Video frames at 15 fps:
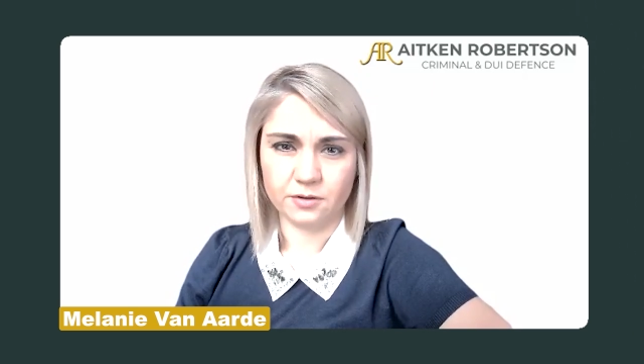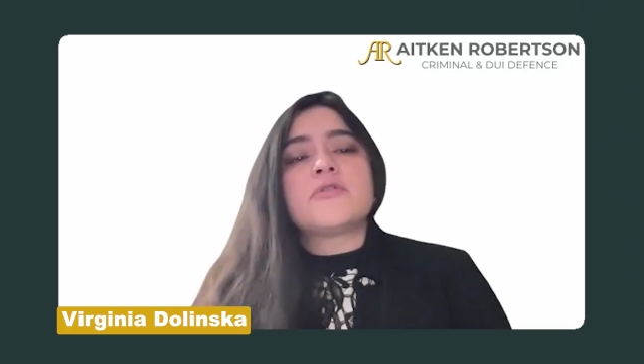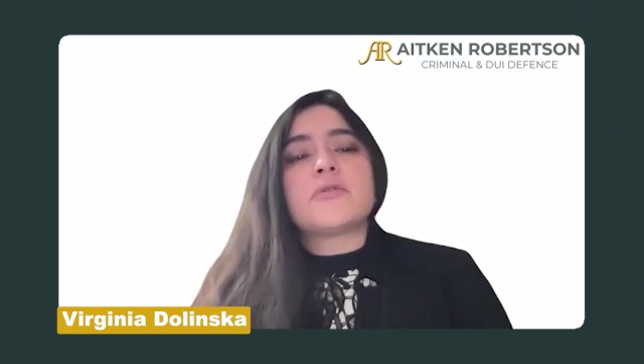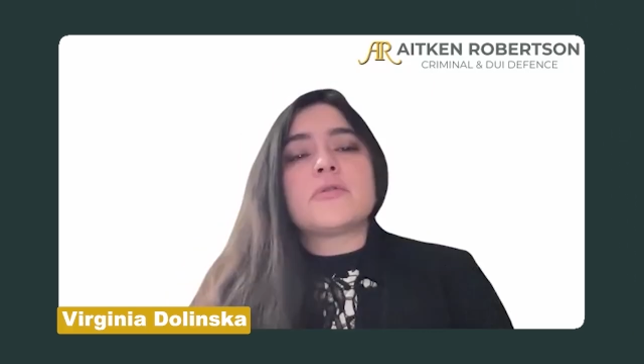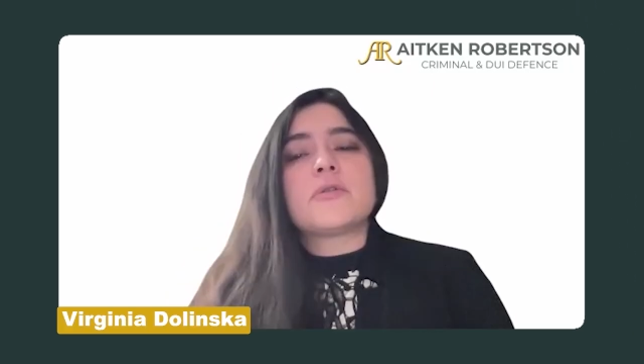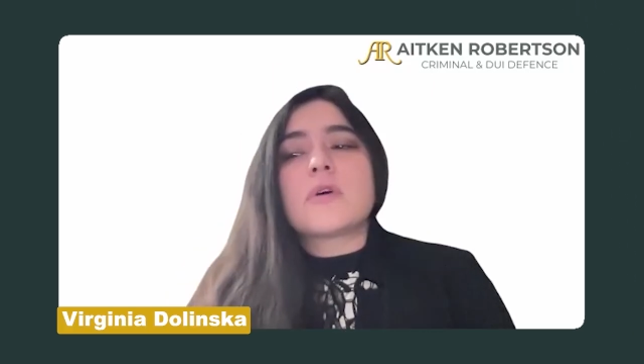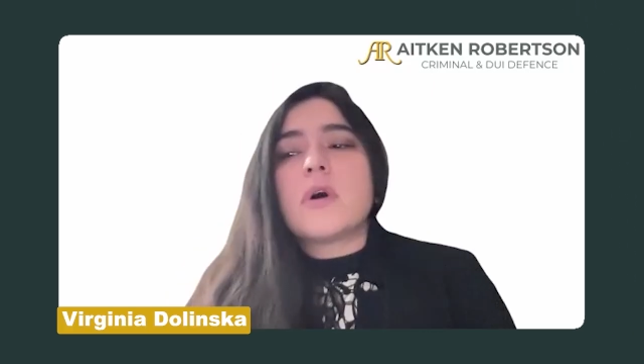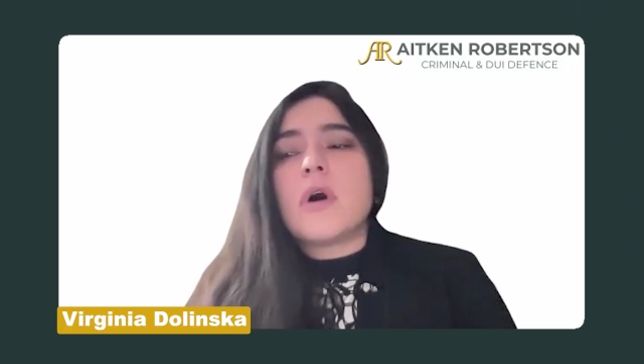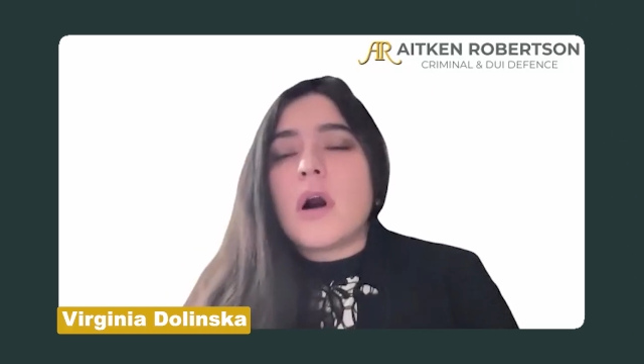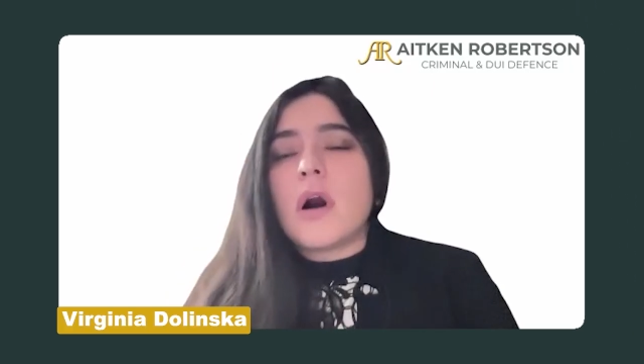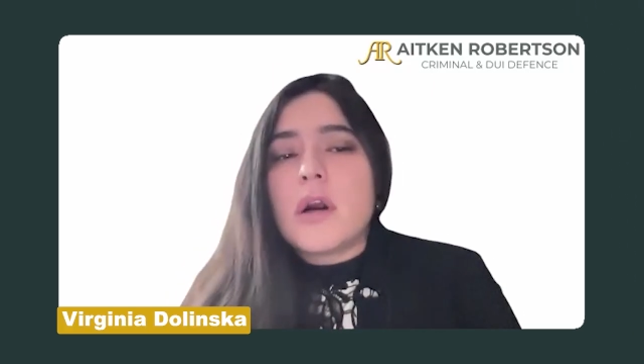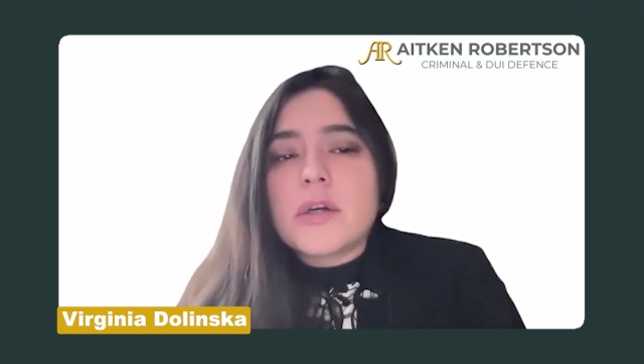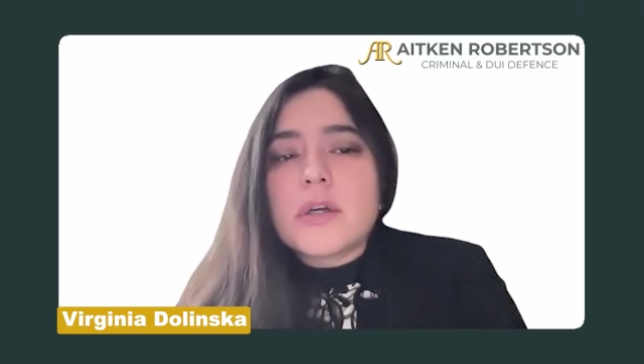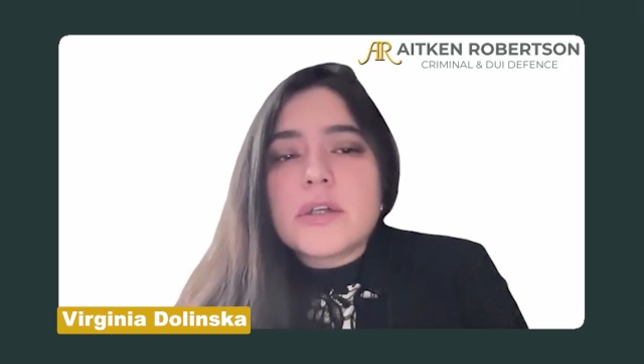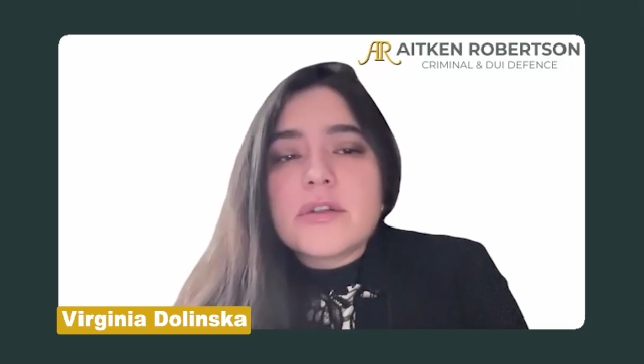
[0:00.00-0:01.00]
So the
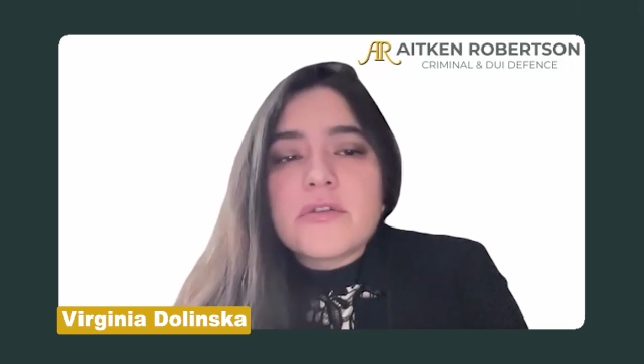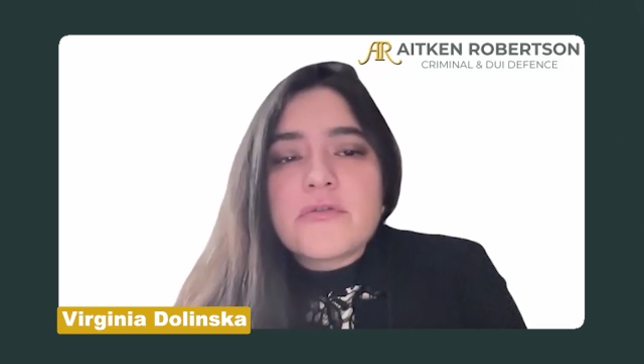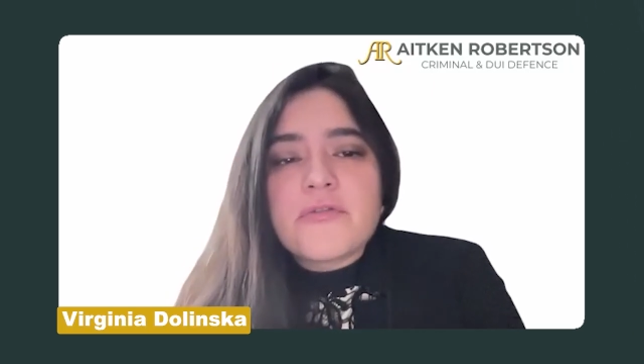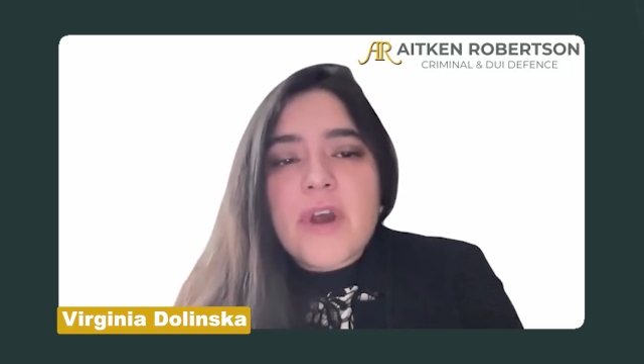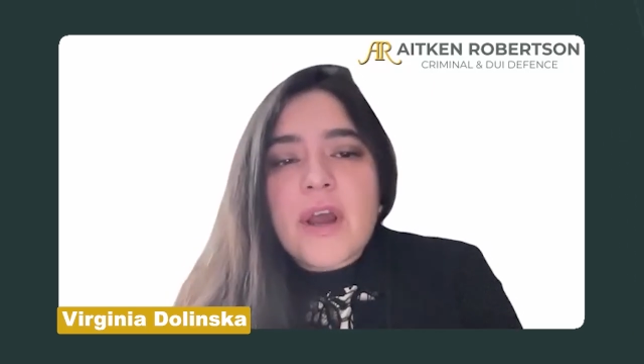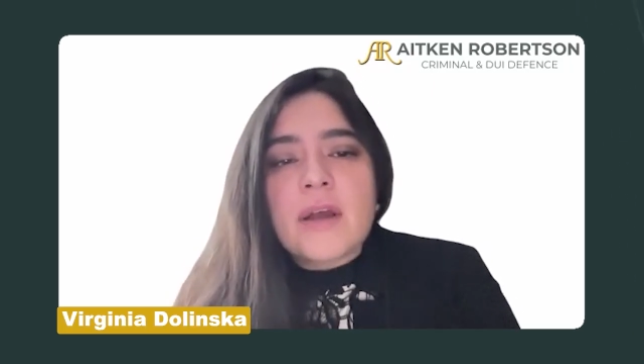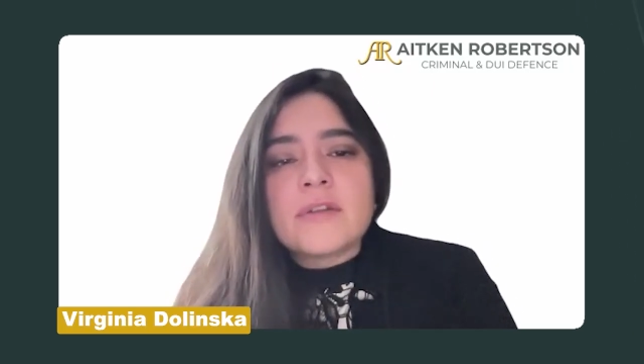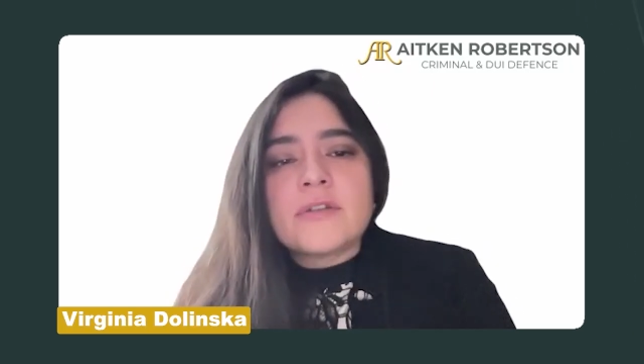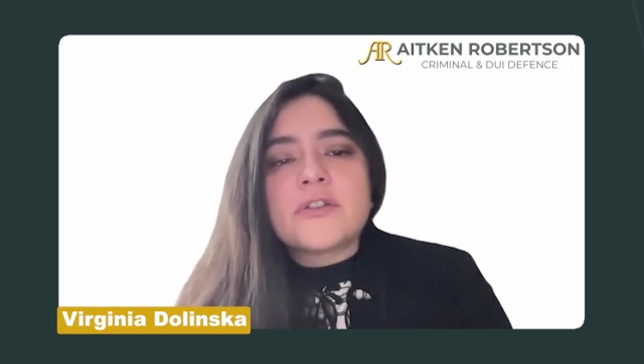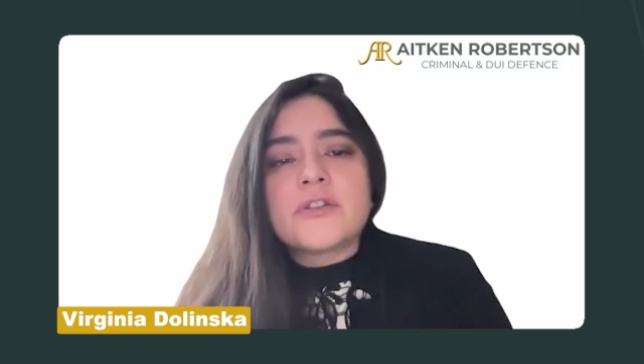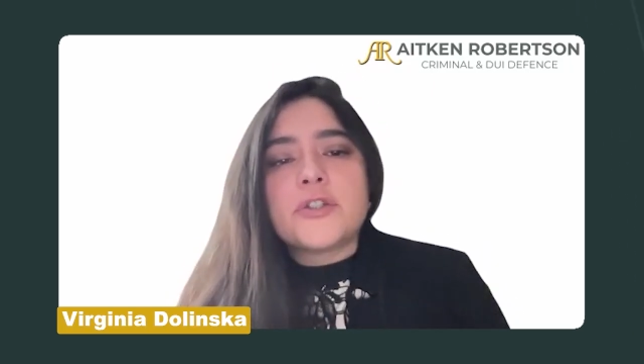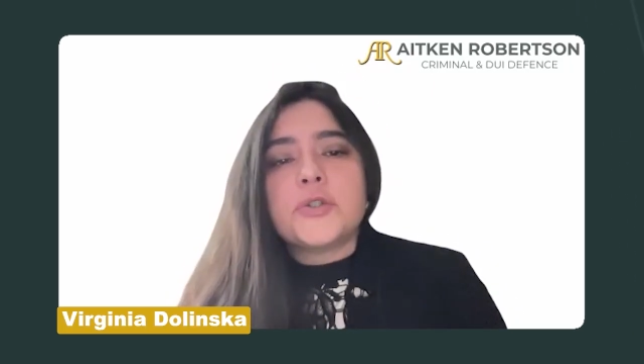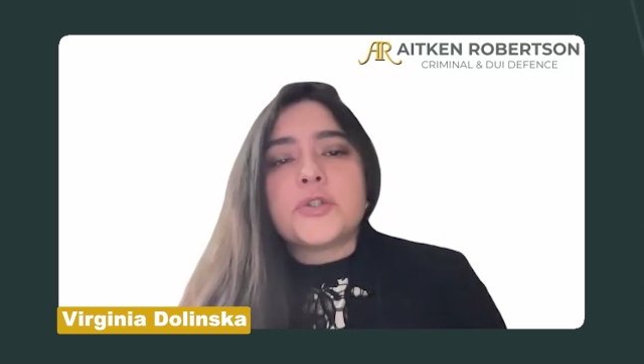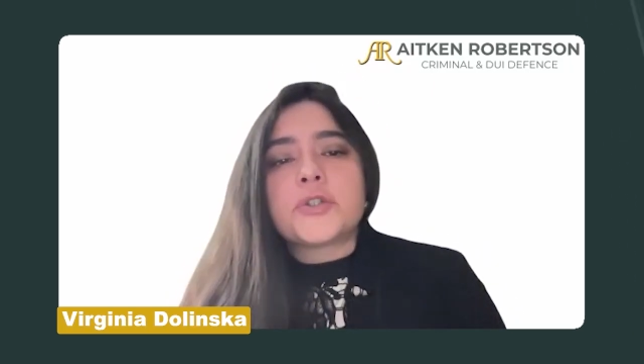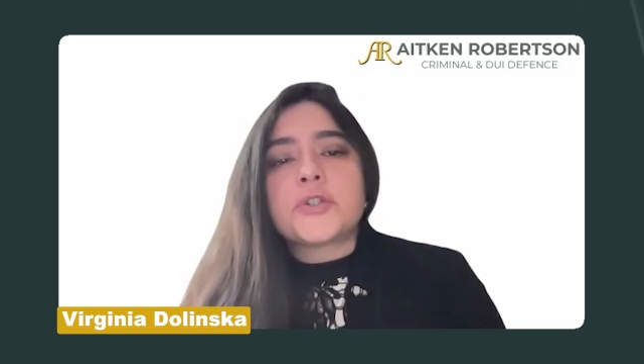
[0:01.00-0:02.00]
Carter defense
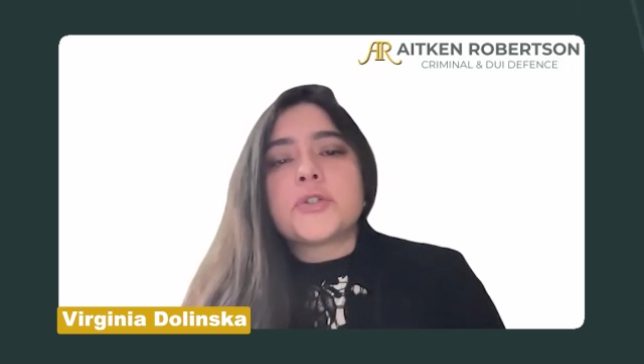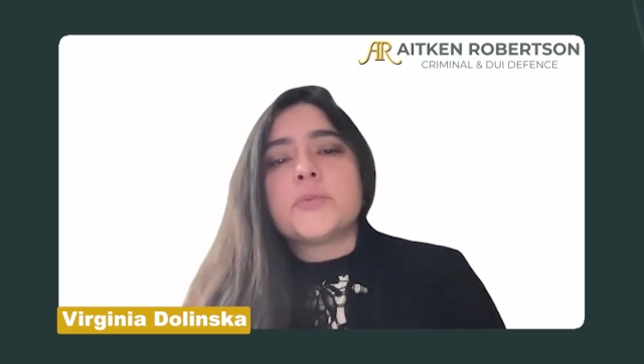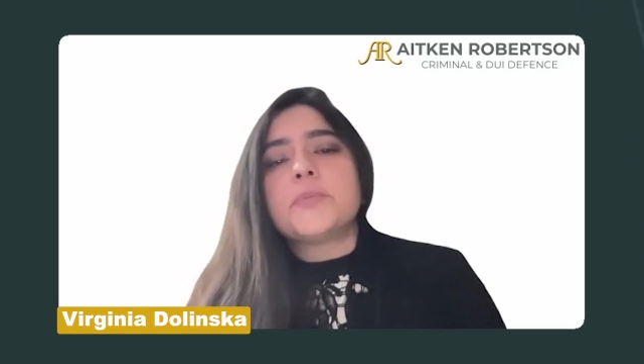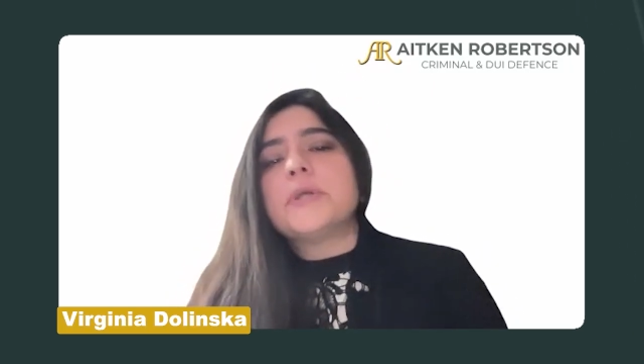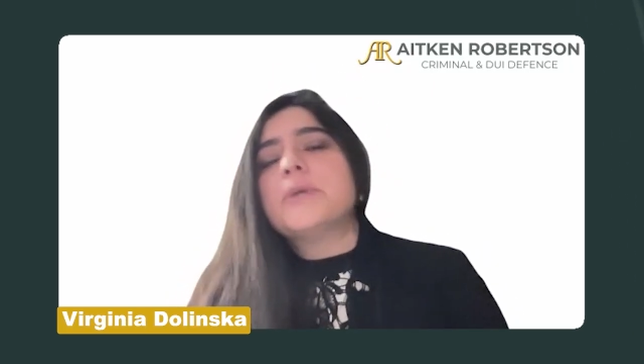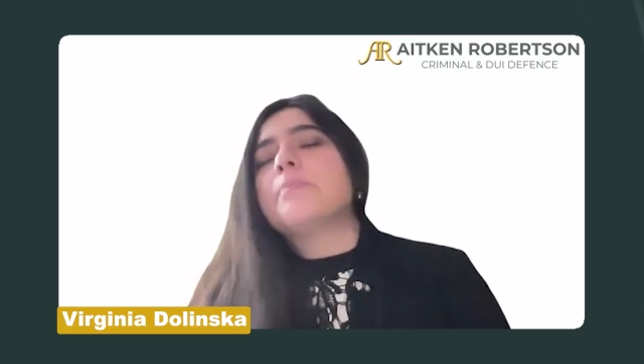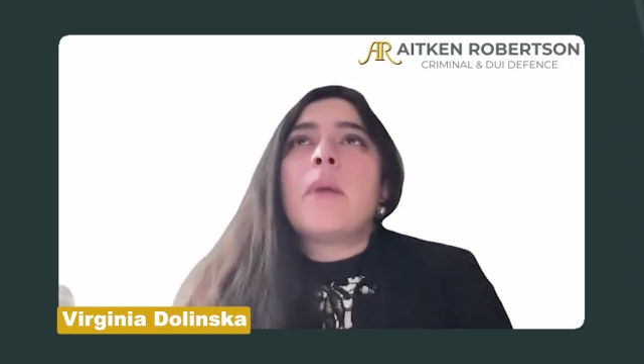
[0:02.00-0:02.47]
used to be